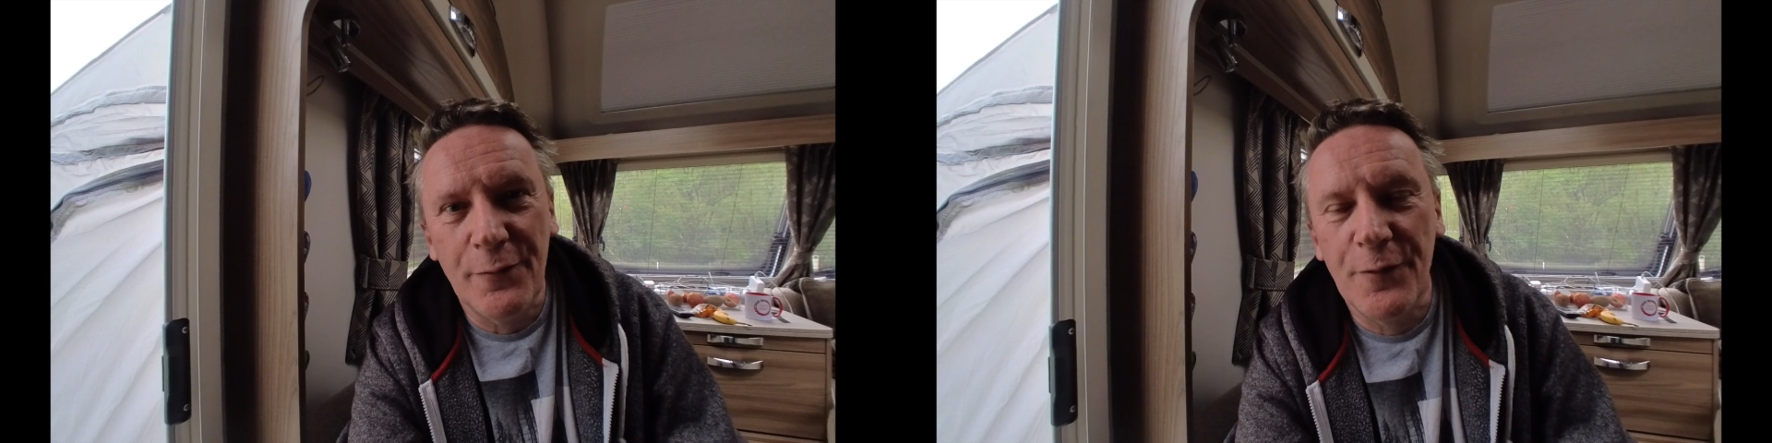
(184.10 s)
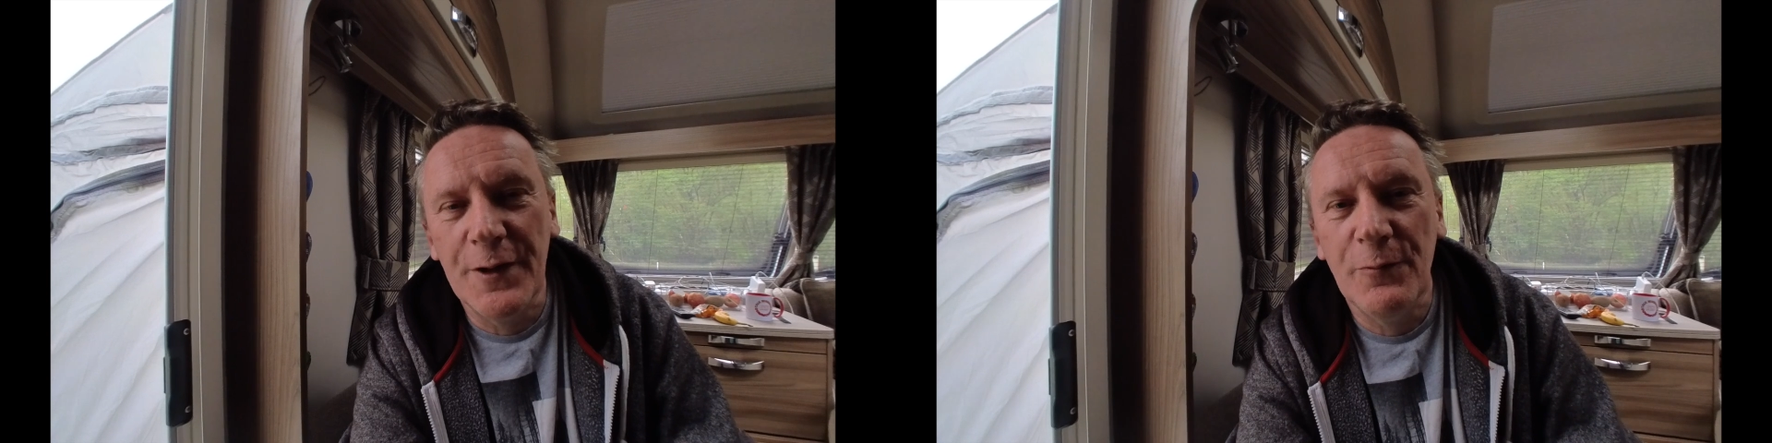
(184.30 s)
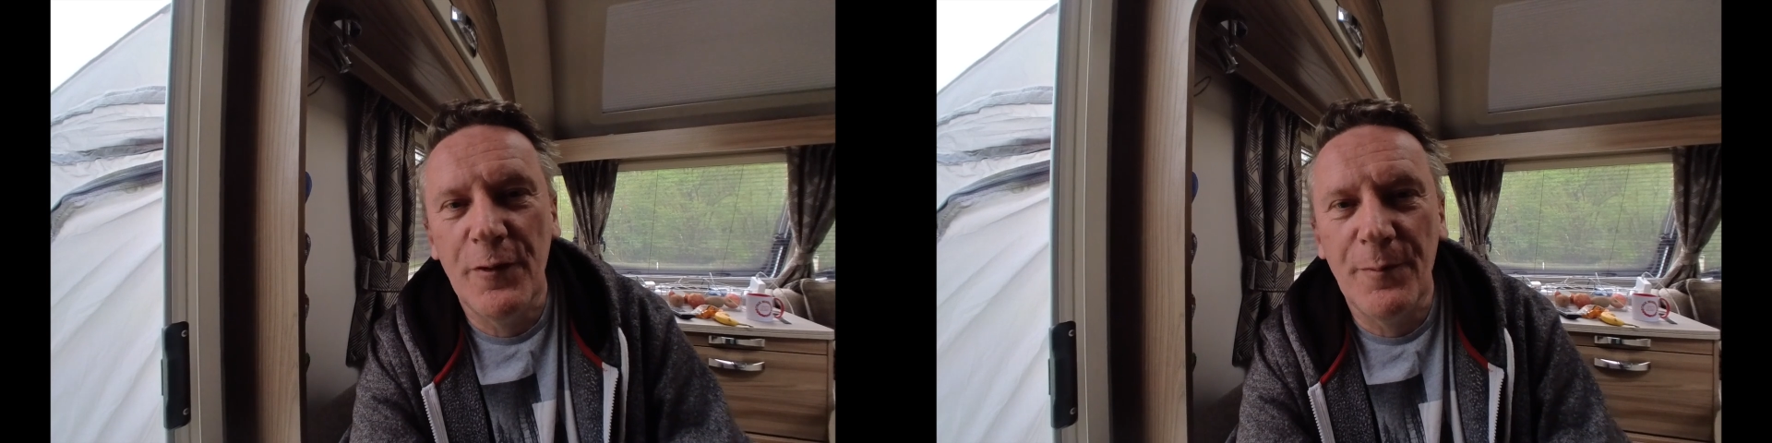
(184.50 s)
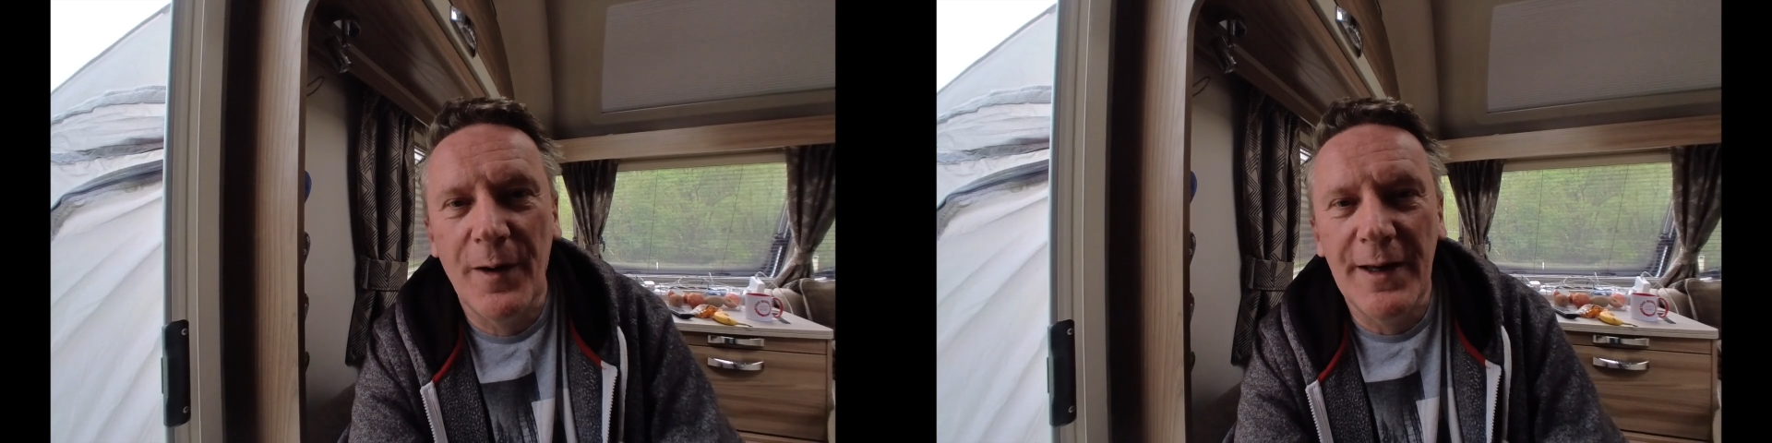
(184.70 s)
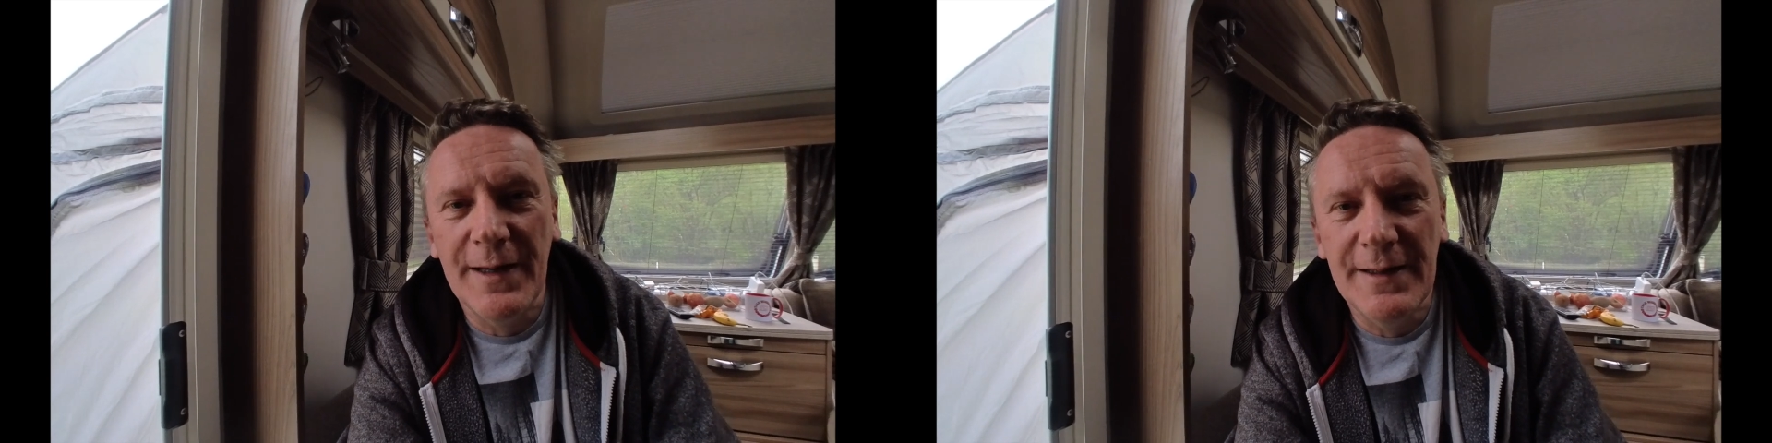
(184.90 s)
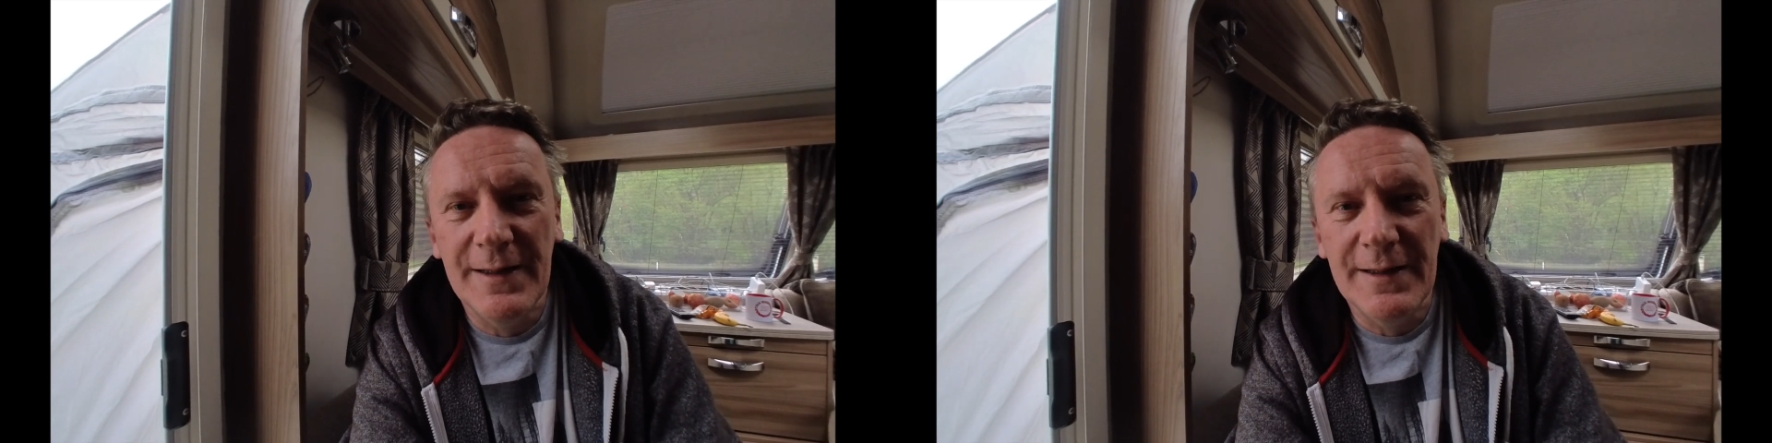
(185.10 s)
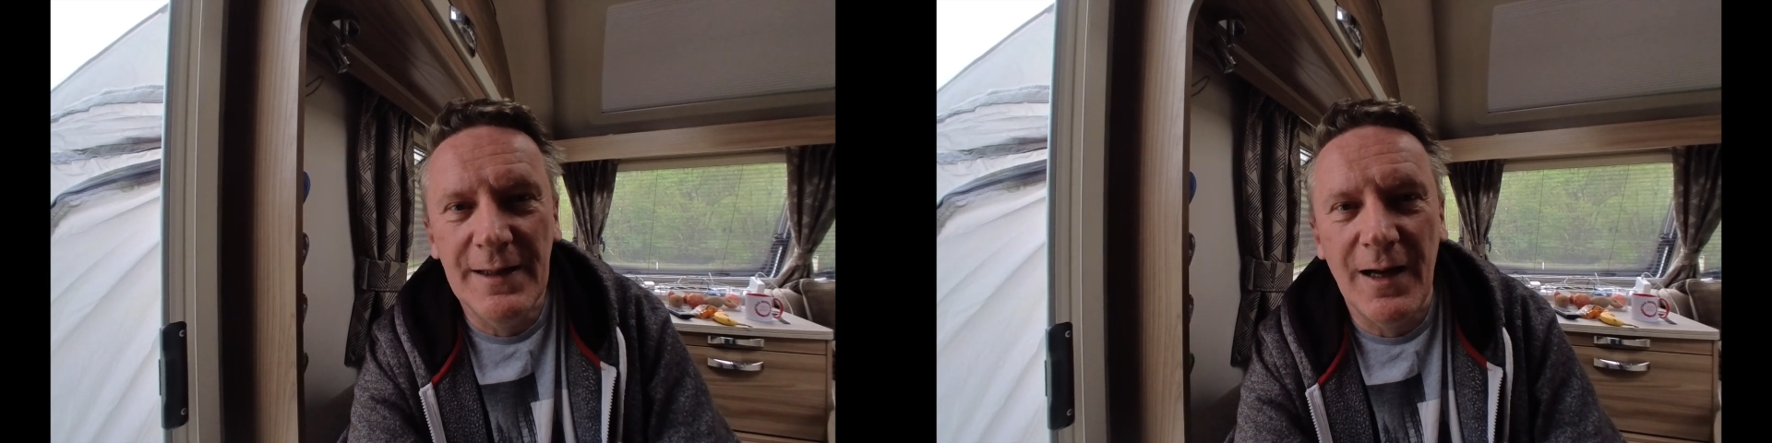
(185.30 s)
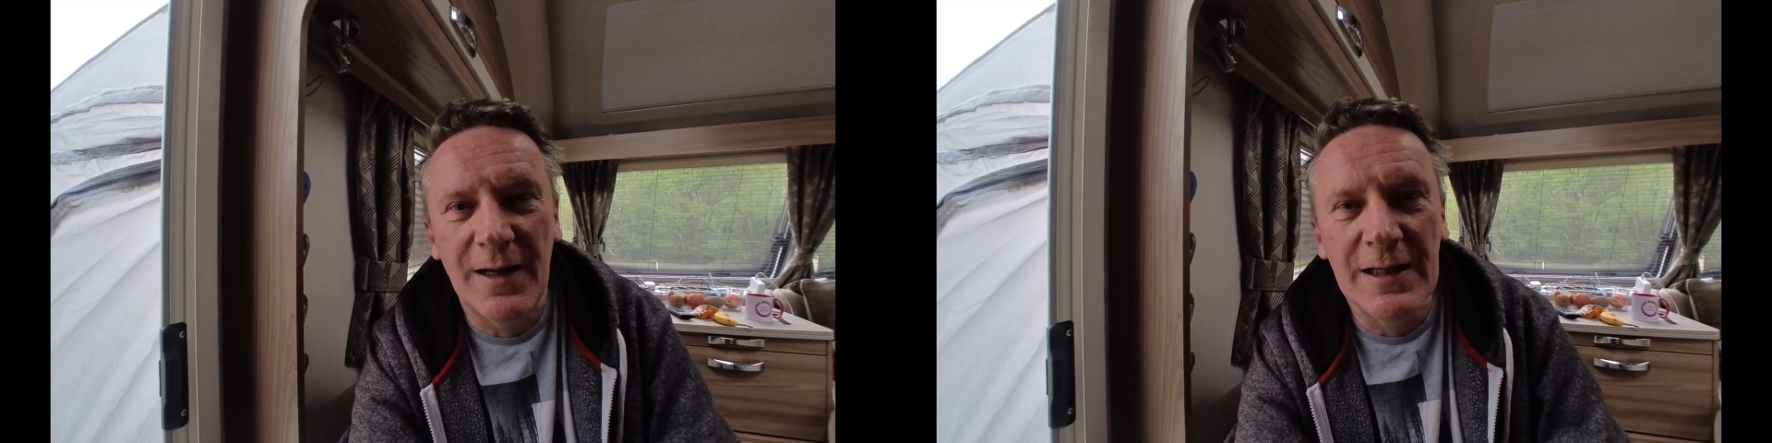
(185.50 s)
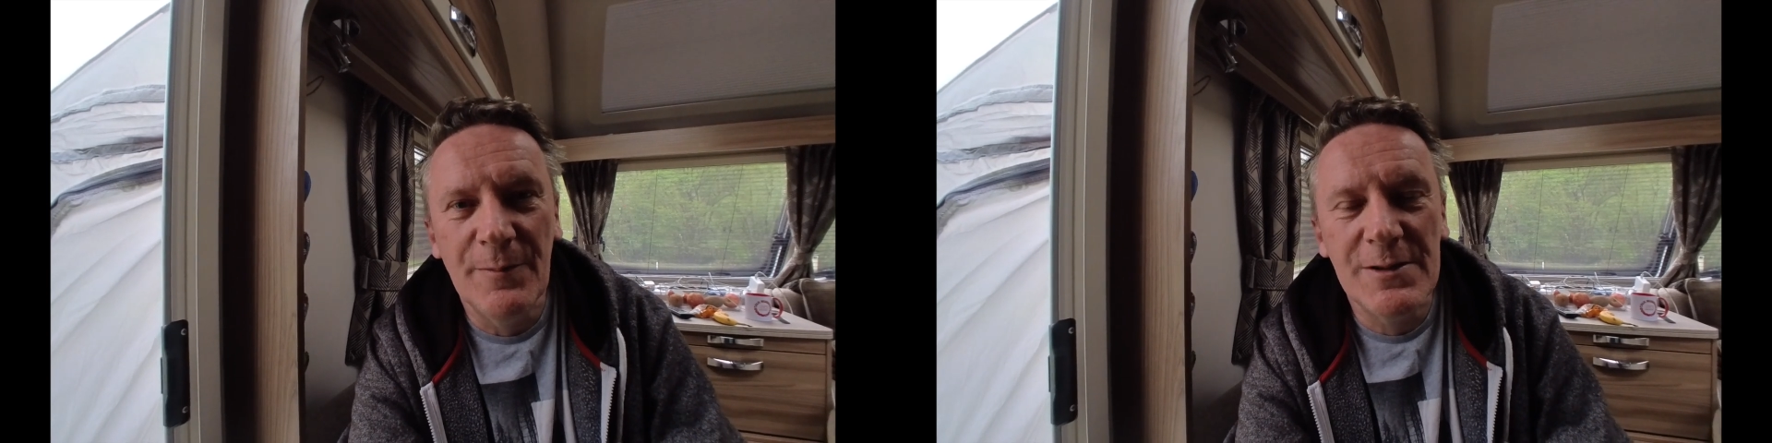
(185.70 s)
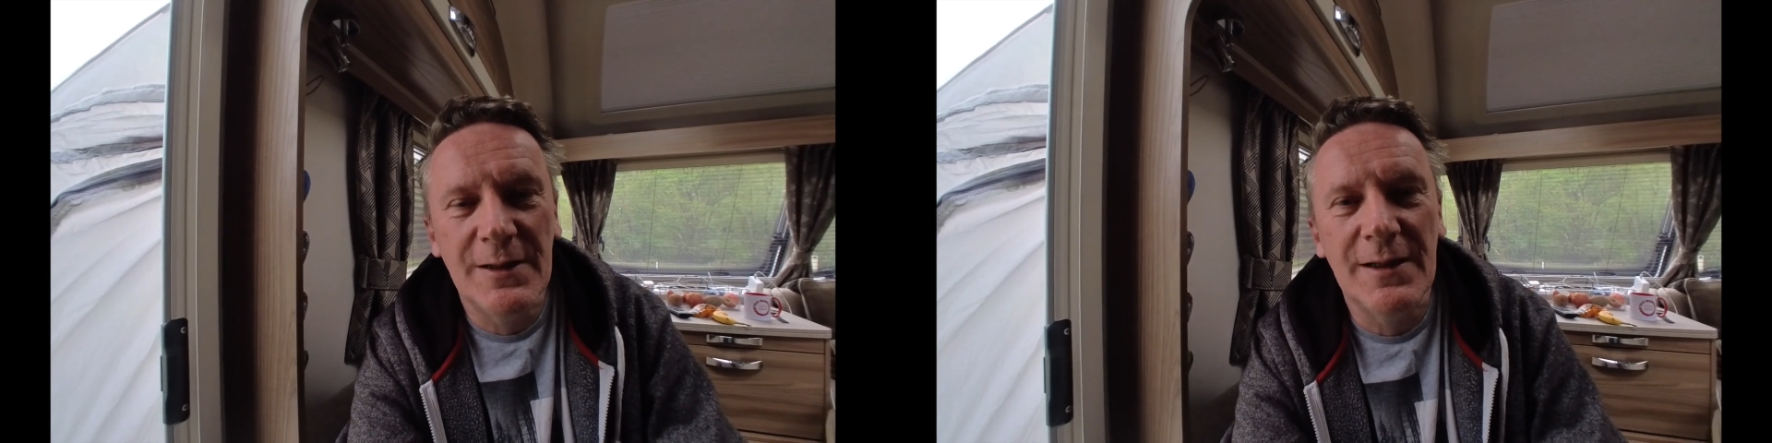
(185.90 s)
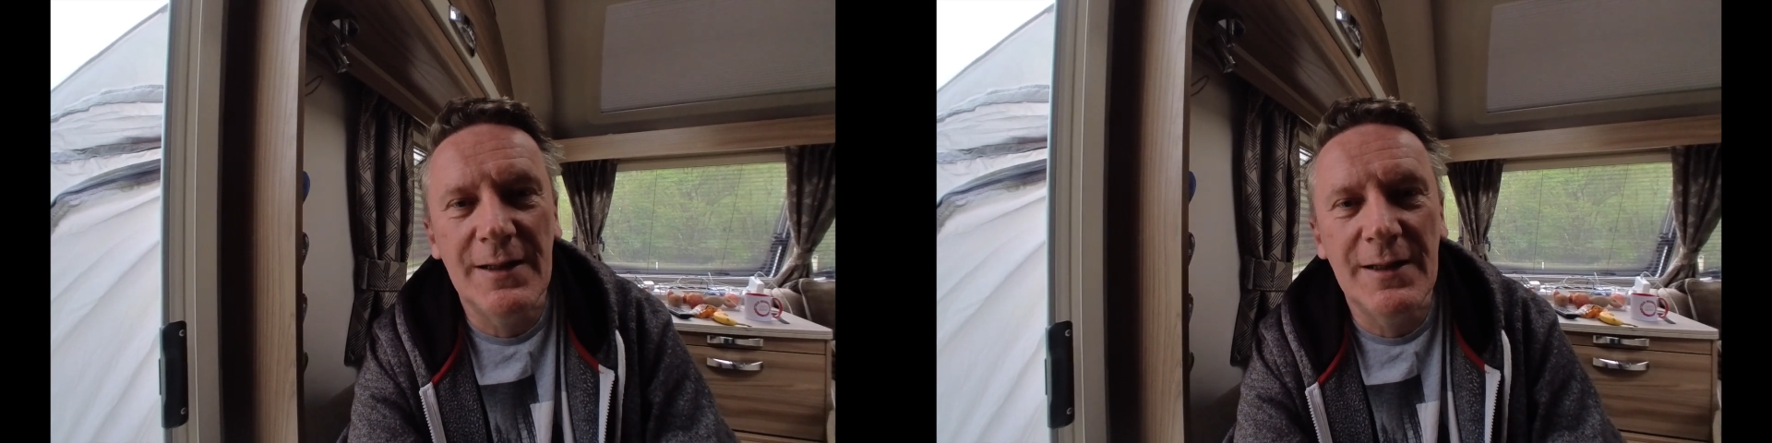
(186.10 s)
free with my unlimited